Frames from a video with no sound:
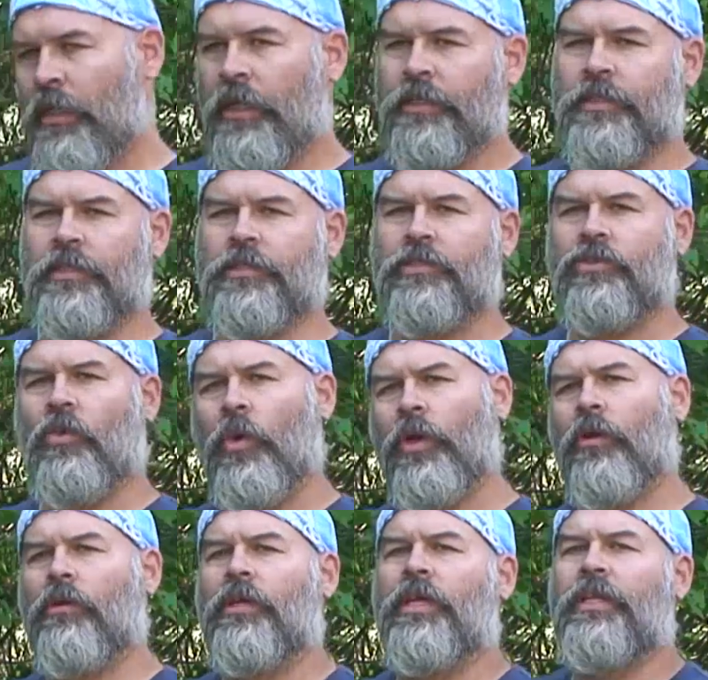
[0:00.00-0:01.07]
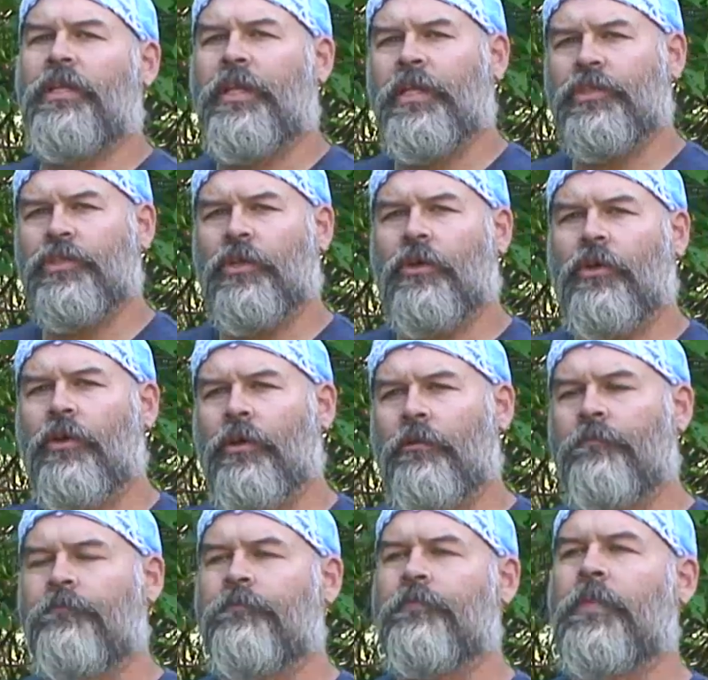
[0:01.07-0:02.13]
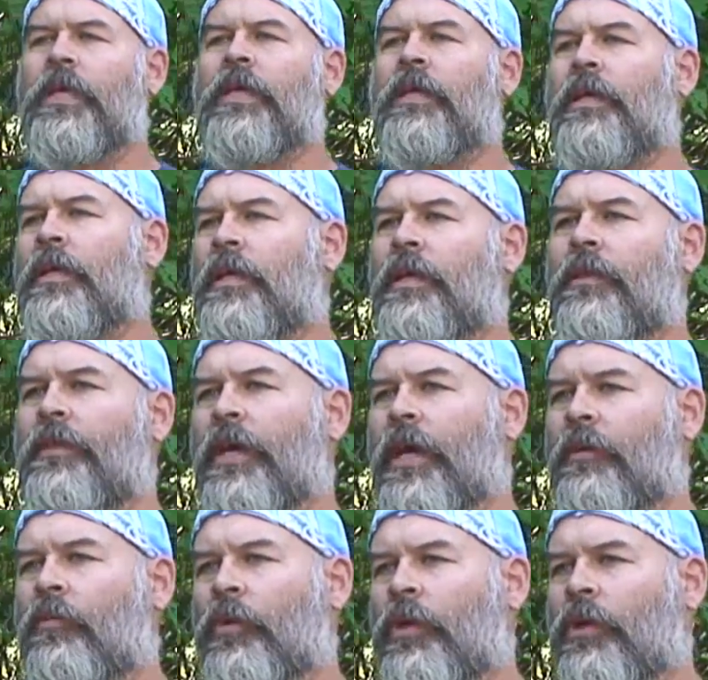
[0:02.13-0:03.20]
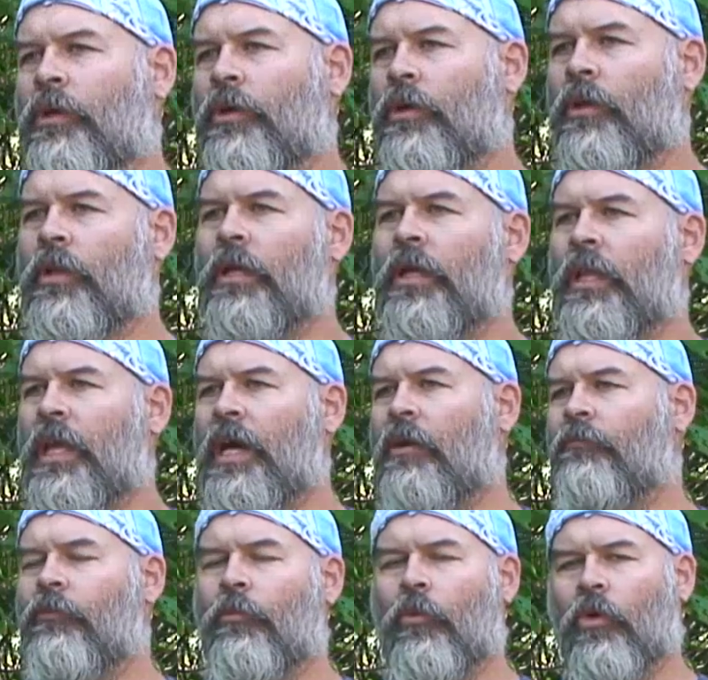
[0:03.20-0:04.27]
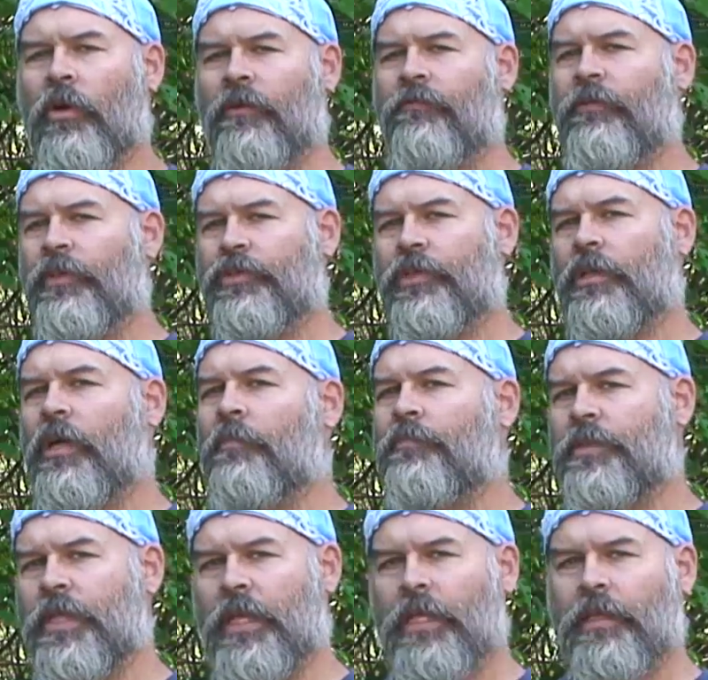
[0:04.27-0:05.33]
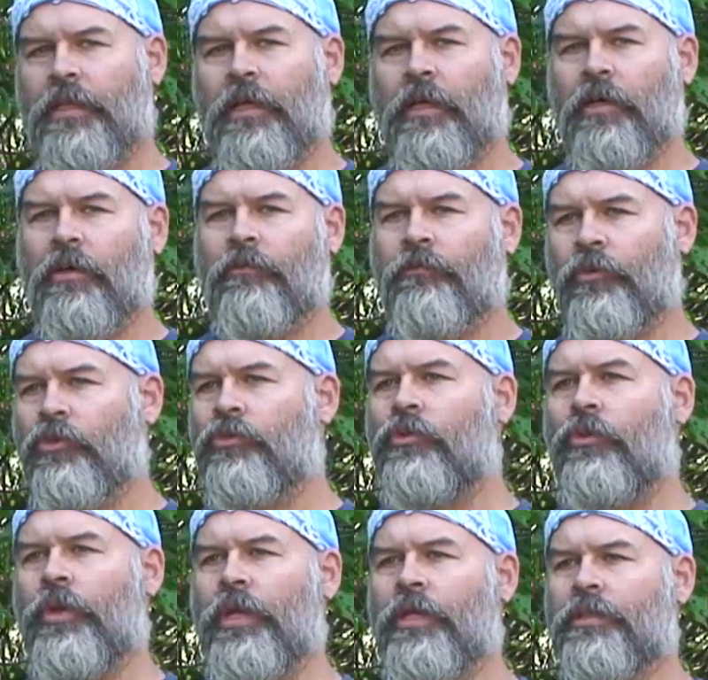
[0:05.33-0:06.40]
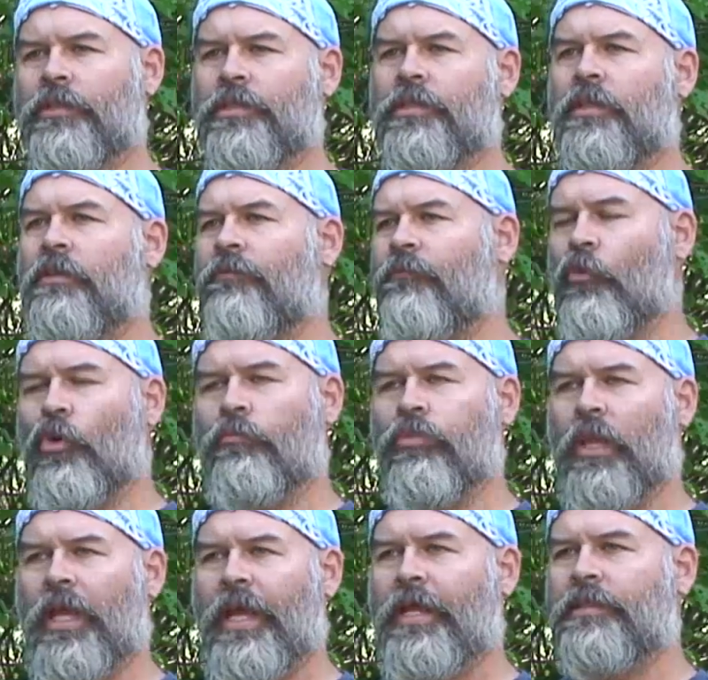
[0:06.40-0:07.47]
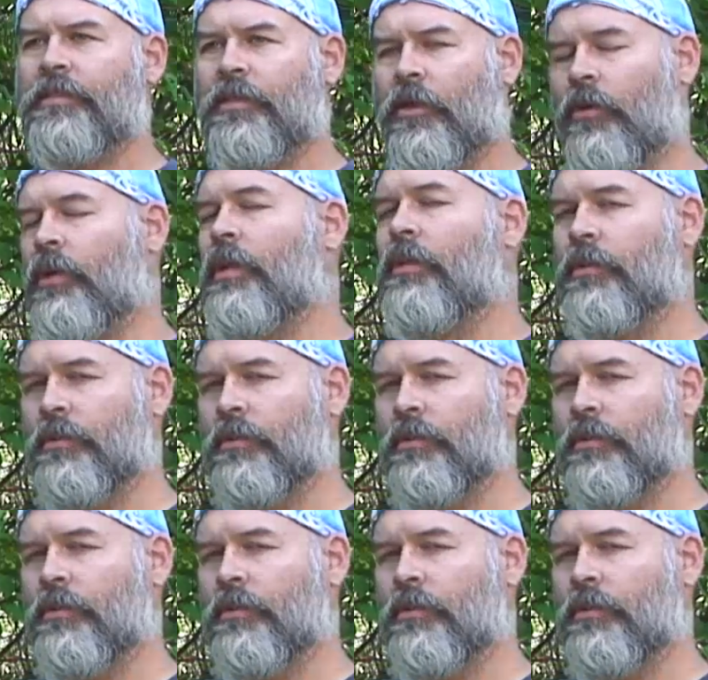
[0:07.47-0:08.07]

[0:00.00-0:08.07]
It's a soil conditioner that will allow for more efficient uptake of nutrients for plants that are in the